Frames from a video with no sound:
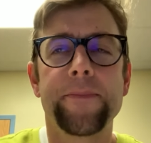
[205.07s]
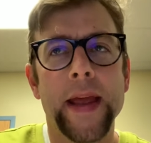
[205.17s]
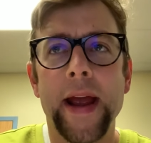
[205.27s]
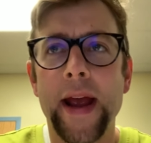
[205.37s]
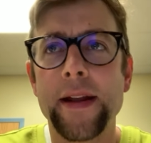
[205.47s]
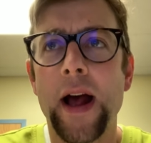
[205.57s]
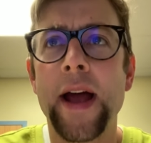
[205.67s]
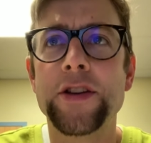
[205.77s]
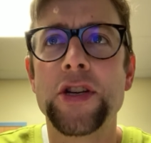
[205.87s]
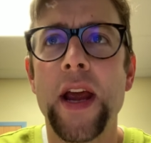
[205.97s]
and
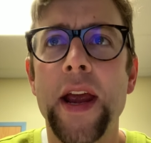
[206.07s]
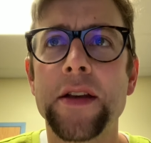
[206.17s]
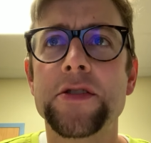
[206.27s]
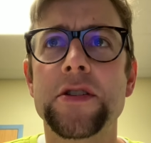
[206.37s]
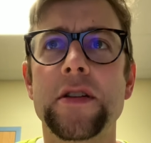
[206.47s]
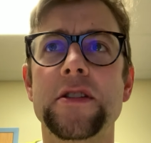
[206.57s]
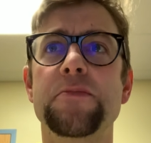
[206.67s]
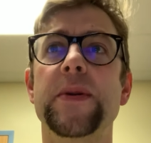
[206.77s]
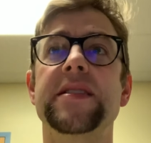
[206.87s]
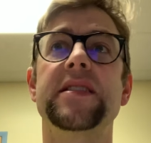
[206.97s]
I changed
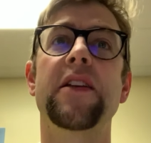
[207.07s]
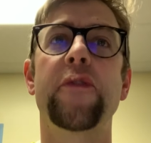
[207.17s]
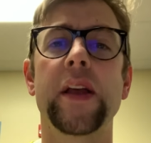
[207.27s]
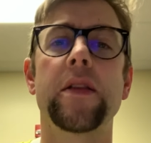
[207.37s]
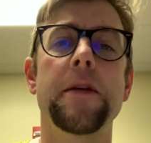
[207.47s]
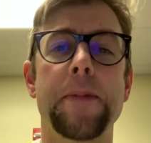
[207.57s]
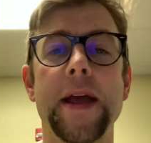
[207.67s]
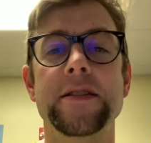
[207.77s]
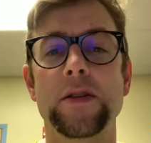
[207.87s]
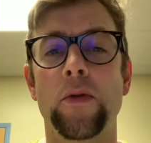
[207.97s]
specifically
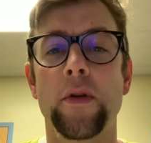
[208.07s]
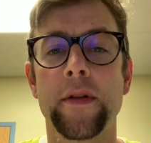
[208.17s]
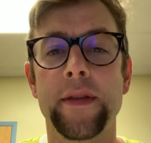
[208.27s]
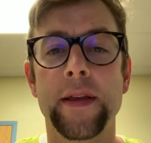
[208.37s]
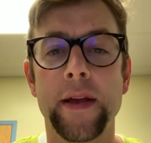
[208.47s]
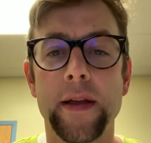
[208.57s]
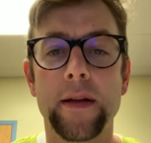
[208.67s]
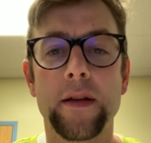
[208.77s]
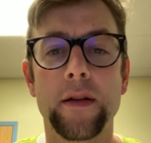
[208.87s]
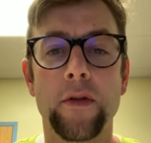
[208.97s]
based on
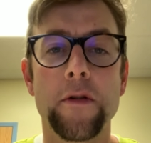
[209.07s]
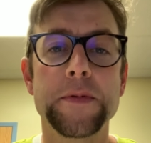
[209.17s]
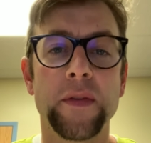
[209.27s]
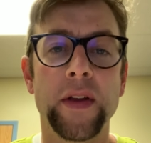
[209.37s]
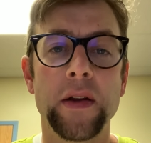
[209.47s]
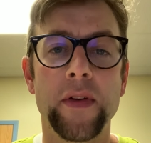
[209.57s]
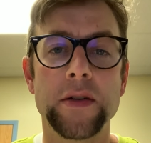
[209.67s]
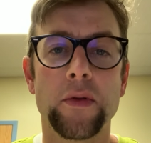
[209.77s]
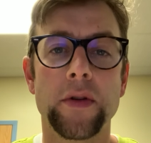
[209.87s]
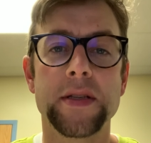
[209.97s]
the groups of
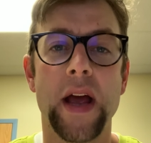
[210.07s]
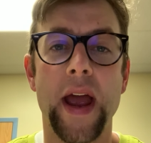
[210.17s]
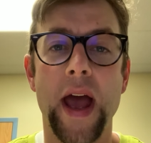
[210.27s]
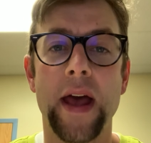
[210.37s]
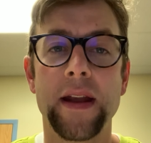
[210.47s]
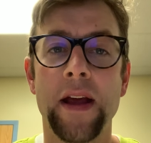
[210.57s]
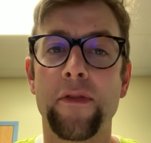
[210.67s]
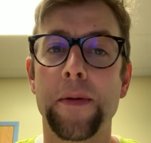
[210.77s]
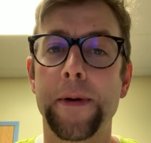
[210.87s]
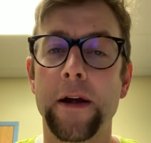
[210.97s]
individuals I had
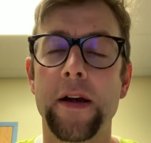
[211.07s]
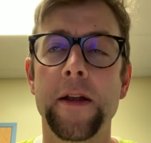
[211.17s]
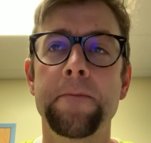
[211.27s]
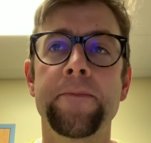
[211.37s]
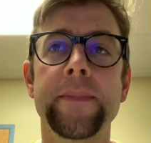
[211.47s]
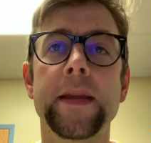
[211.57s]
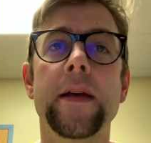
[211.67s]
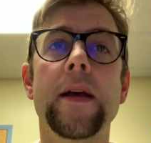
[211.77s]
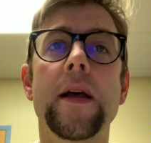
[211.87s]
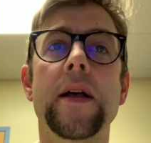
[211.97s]
every period.
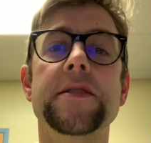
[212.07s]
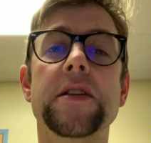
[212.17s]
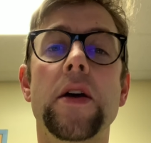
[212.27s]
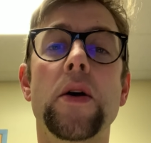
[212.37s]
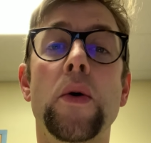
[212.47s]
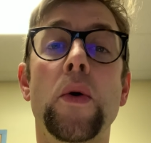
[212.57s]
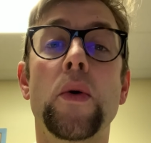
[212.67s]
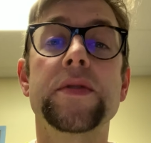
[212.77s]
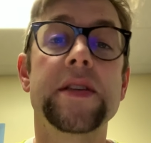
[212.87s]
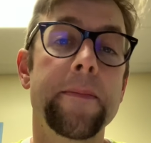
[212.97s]

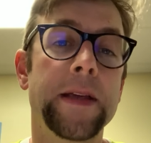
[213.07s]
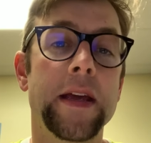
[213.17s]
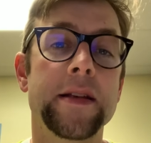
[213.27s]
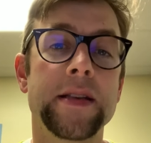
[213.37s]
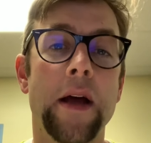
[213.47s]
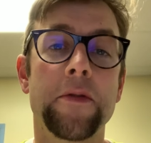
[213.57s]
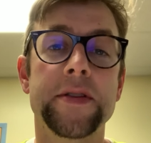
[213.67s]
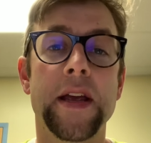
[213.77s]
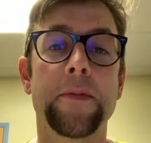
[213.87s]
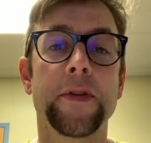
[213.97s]
So some kids I
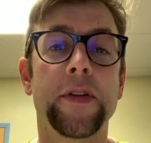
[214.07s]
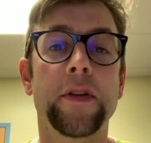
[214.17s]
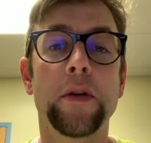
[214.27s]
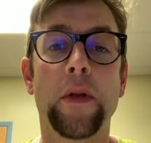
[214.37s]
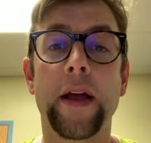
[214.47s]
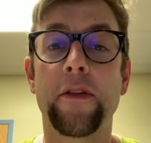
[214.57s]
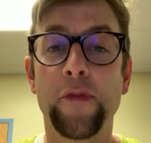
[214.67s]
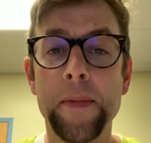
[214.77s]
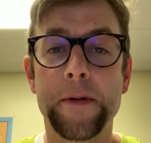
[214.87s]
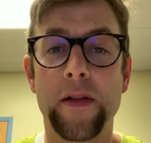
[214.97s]
was able to do like a
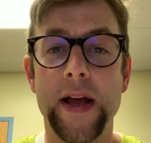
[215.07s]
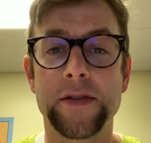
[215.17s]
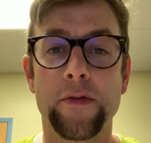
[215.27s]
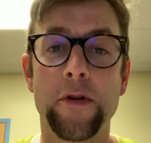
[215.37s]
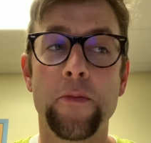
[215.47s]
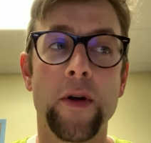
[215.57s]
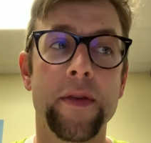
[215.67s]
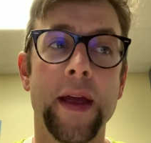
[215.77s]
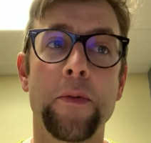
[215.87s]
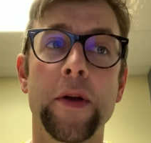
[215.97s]
flipped classroom where
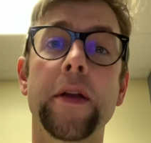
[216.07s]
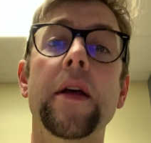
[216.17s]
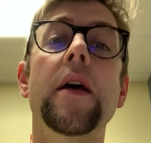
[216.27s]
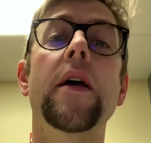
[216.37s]
they would